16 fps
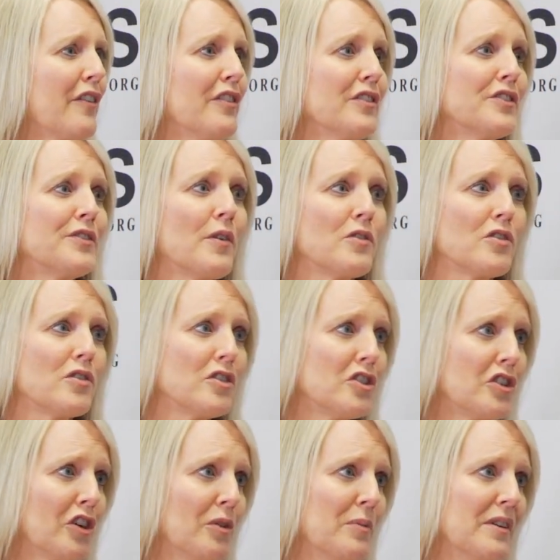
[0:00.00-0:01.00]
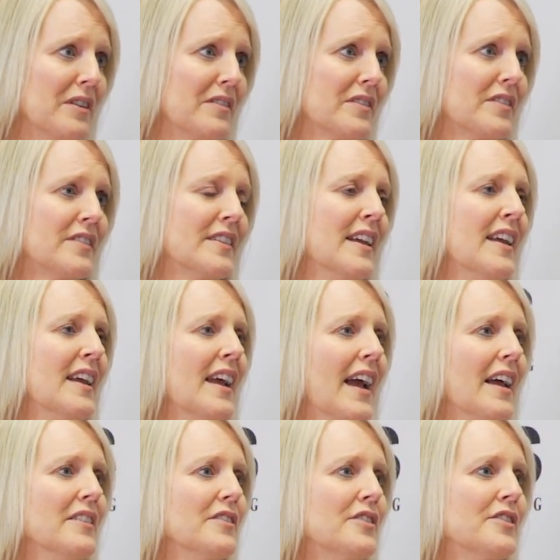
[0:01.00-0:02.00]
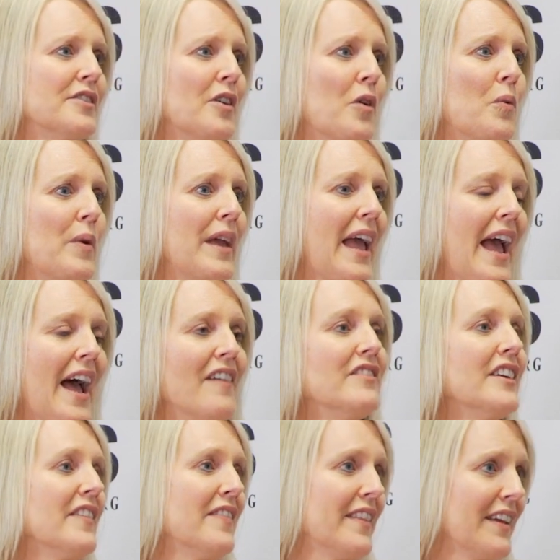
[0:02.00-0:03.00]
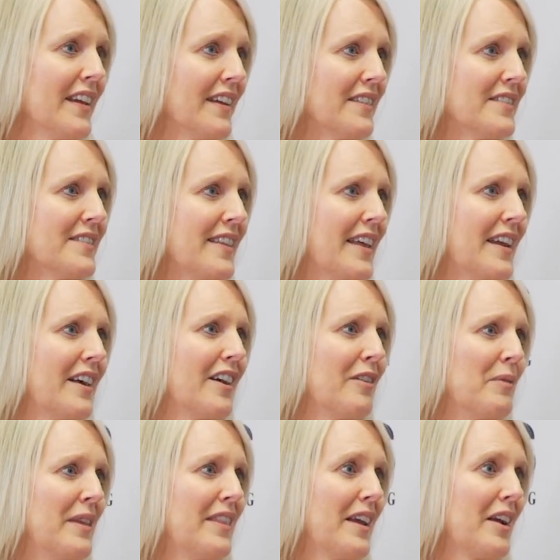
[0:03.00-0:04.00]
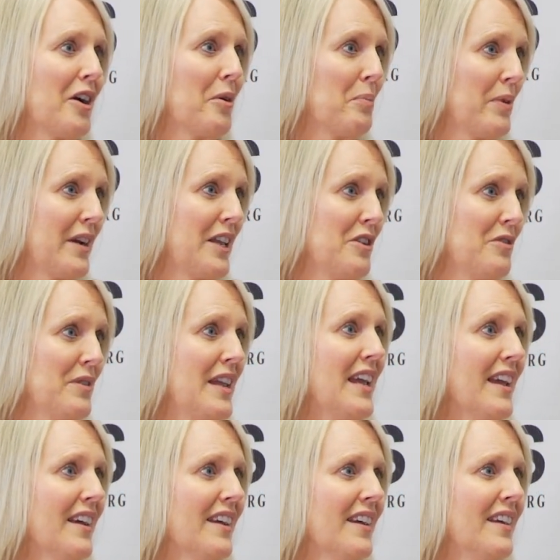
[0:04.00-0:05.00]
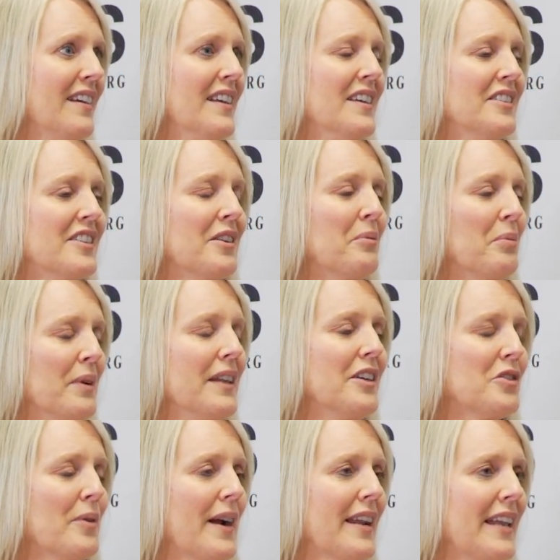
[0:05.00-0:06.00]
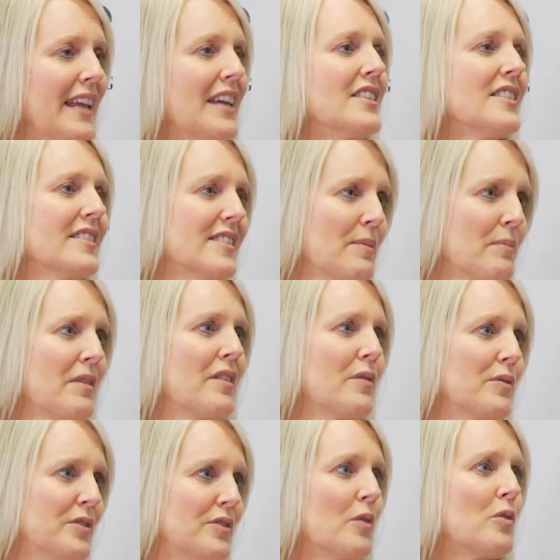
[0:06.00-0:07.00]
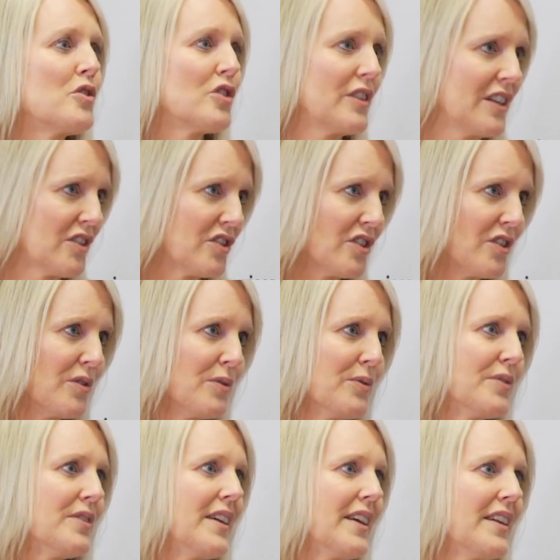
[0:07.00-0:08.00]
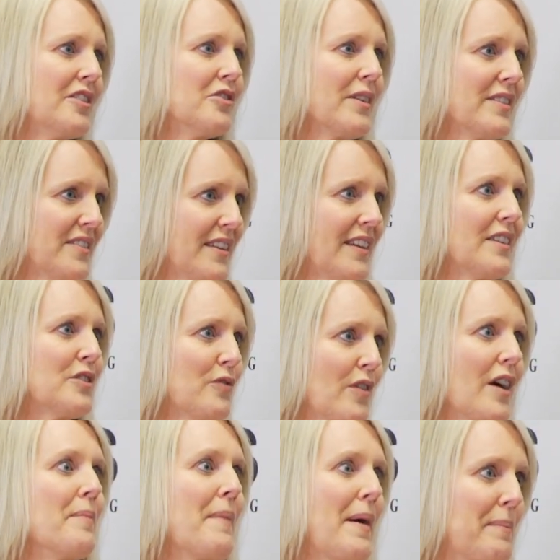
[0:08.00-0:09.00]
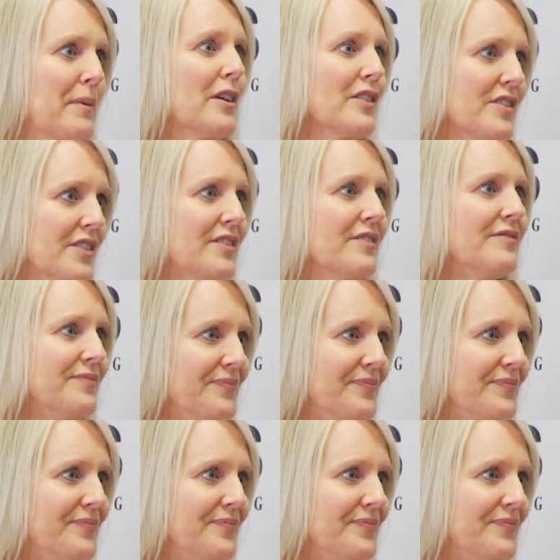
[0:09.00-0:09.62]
There's social determinants. And so we have done things that we think are pretty unique to really try to get to some of those social issues and address things for our members.